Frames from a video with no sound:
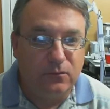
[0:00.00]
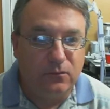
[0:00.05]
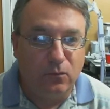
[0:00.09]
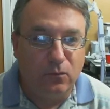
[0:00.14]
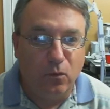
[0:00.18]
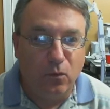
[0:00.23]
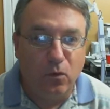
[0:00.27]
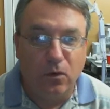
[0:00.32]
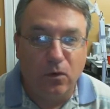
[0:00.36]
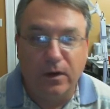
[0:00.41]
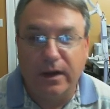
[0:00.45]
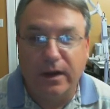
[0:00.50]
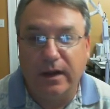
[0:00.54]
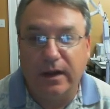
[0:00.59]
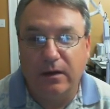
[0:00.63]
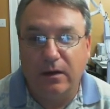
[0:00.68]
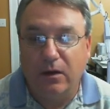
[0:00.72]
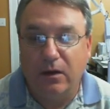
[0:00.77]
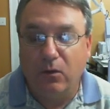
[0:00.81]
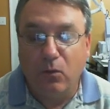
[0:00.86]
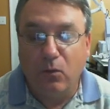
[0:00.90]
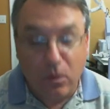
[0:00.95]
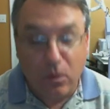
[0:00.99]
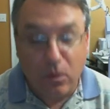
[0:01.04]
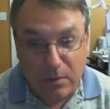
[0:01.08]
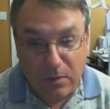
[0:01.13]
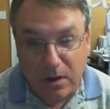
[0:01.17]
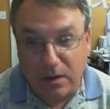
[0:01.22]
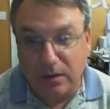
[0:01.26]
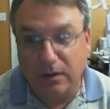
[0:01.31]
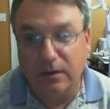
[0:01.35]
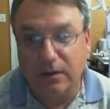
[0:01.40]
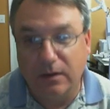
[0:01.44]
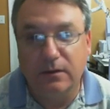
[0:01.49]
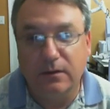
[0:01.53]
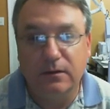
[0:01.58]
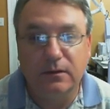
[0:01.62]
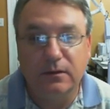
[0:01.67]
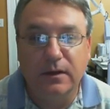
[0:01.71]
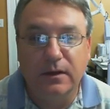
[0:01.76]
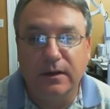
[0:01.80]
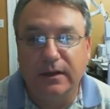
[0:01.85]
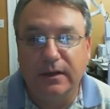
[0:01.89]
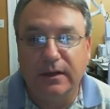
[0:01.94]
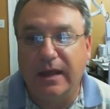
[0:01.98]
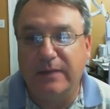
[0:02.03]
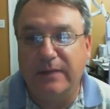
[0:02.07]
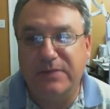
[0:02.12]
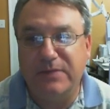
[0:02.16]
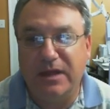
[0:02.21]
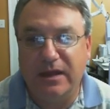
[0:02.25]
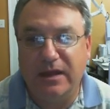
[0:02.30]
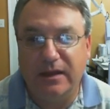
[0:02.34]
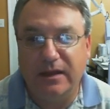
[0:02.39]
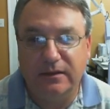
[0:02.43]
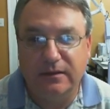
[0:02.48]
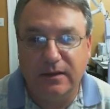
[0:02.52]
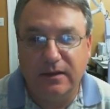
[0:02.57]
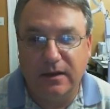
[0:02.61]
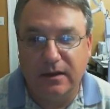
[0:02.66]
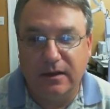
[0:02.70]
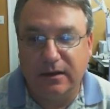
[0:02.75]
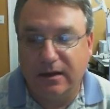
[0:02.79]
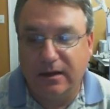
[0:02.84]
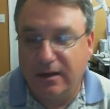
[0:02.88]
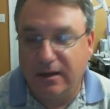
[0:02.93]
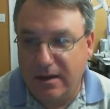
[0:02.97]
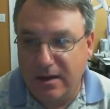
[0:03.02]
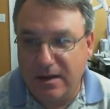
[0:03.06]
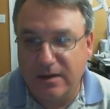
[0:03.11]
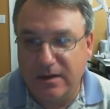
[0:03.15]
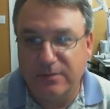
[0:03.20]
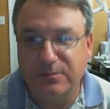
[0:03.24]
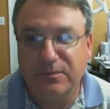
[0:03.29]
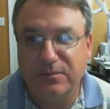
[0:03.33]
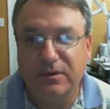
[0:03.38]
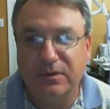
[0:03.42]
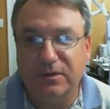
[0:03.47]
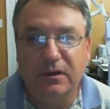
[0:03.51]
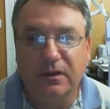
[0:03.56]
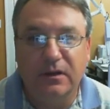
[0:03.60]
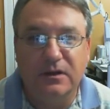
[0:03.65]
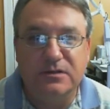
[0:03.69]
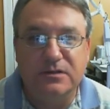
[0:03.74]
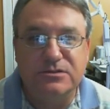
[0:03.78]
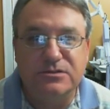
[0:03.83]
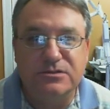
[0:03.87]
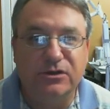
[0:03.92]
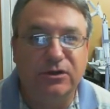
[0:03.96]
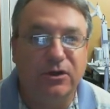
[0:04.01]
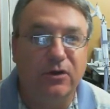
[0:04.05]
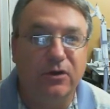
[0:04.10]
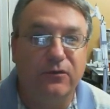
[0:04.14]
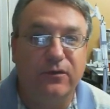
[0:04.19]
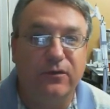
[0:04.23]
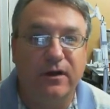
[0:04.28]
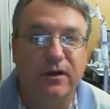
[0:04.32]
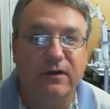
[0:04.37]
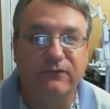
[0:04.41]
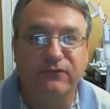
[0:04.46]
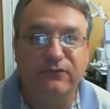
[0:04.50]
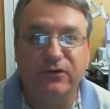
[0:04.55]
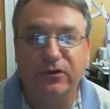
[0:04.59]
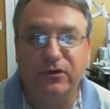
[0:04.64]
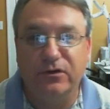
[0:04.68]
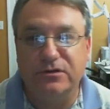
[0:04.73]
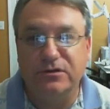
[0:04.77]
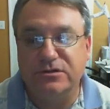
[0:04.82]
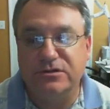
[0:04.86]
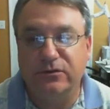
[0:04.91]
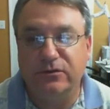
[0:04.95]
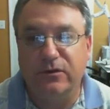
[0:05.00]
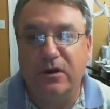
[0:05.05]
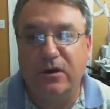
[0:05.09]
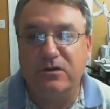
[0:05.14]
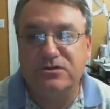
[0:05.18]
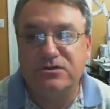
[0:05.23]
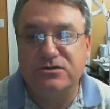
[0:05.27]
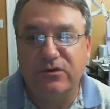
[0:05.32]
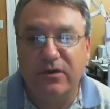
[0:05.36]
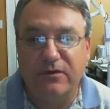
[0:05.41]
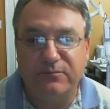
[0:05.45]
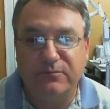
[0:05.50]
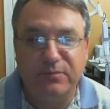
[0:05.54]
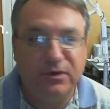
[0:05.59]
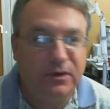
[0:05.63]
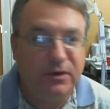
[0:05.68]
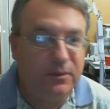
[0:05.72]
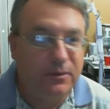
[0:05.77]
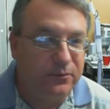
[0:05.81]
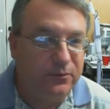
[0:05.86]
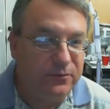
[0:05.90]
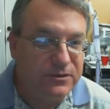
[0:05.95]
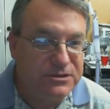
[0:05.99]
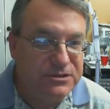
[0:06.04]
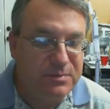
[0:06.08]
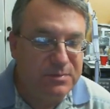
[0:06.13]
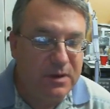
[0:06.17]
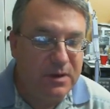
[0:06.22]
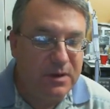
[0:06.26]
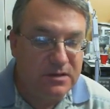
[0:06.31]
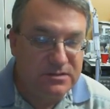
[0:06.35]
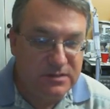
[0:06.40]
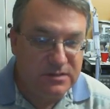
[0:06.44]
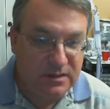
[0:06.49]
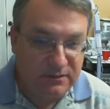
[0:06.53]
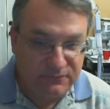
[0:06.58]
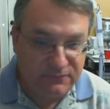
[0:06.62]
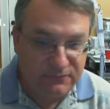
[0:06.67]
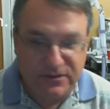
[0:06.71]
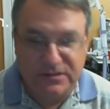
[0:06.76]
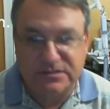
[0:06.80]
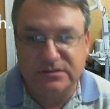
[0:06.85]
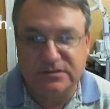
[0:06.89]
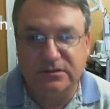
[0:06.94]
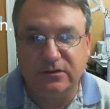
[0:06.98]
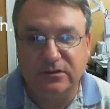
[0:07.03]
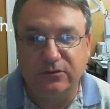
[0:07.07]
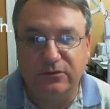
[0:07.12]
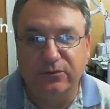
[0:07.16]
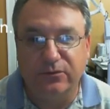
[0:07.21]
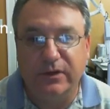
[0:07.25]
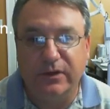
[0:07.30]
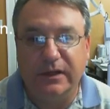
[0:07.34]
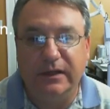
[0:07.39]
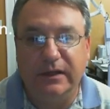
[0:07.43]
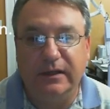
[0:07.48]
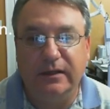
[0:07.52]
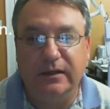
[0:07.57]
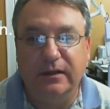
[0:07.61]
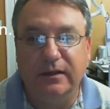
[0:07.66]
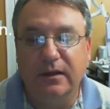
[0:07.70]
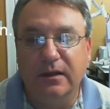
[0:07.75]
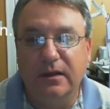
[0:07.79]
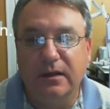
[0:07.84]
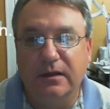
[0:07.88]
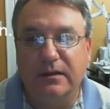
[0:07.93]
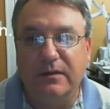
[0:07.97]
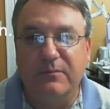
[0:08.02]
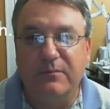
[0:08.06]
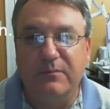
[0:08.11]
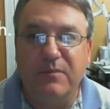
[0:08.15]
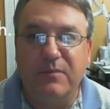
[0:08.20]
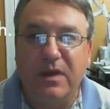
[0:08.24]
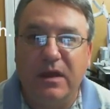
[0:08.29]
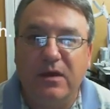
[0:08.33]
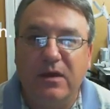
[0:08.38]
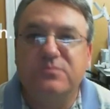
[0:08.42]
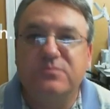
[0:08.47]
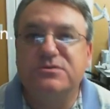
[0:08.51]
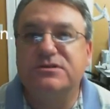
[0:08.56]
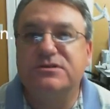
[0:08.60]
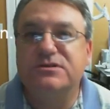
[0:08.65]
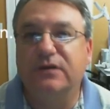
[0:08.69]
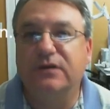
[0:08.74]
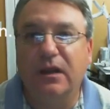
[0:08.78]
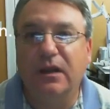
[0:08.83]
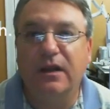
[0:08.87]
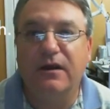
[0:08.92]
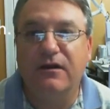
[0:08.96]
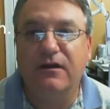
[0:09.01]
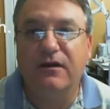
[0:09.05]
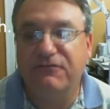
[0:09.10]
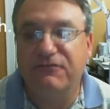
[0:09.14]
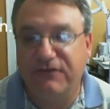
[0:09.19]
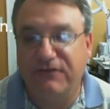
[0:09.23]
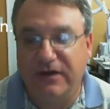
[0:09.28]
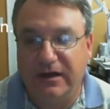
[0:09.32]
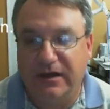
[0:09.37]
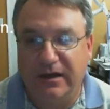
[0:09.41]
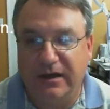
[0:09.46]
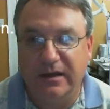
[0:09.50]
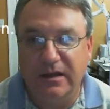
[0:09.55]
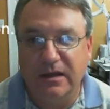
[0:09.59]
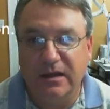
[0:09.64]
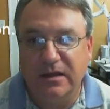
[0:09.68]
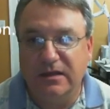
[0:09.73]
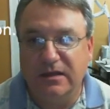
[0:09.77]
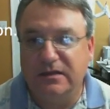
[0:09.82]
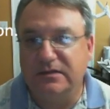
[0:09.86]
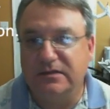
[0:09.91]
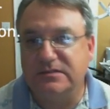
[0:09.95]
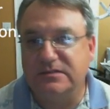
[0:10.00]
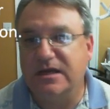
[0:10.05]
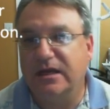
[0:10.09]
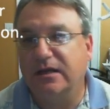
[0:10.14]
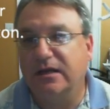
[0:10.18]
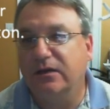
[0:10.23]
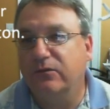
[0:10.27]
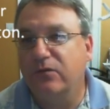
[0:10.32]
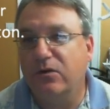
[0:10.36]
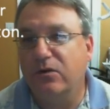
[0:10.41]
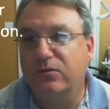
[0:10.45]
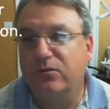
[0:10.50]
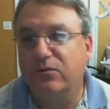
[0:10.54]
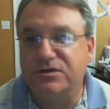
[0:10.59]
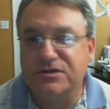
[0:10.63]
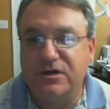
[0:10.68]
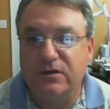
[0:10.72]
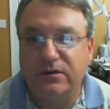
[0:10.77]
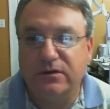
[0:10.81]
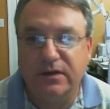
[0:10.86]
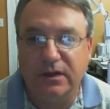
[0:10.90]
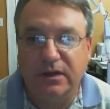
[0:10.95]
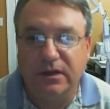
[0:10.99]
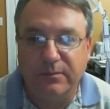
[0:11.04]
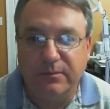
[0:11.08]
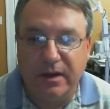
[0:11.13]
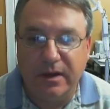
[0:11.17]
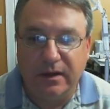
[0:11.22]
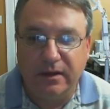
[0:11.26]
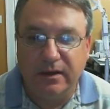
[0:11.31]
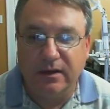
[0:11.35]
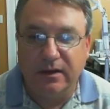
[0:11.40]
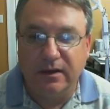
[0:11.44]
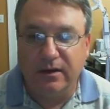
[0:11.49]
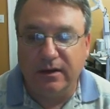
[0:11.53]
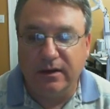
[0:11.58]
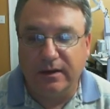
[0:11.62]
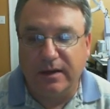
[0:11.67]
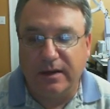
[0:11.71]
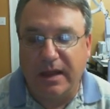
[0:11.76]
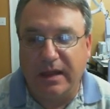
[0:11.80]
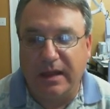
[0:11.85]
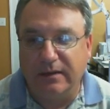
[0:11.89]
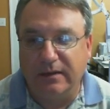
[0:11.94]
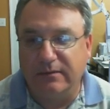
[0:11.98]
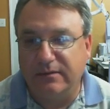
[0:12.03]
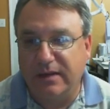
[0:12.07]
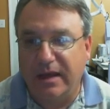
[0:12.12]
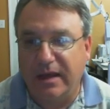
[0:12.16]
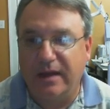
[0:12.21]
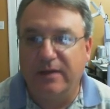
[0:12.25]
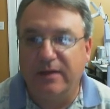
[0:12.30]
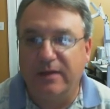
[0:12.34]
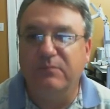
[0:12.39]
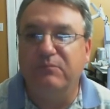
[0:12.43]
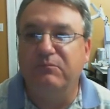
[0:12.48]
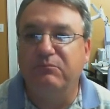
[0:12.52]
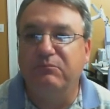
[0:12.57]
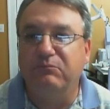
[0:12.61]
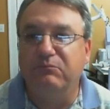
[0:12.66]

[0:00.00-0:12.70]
warmongergameday.com, so you can go there and view it too. Also, I put up a response that I'm fixing to read that helps to clarify exactly what we're talking about here, and kind of